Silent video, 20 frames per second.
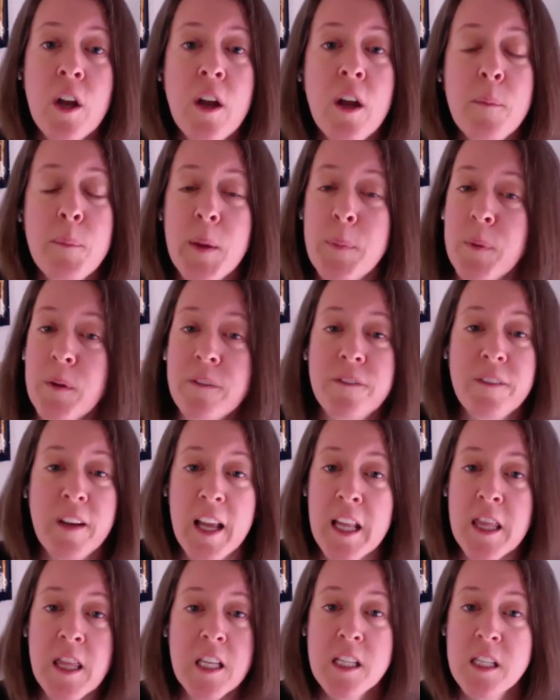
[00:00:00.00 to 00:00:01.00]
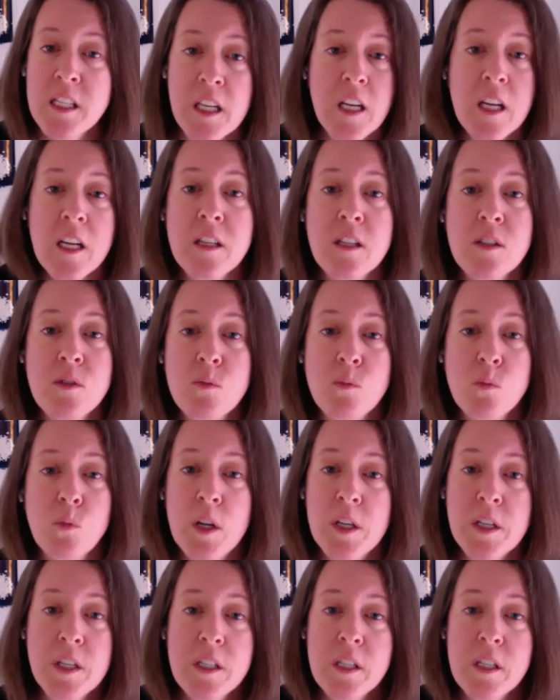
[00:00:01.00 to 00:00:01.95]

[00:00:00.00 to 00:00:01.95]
people fled the cities once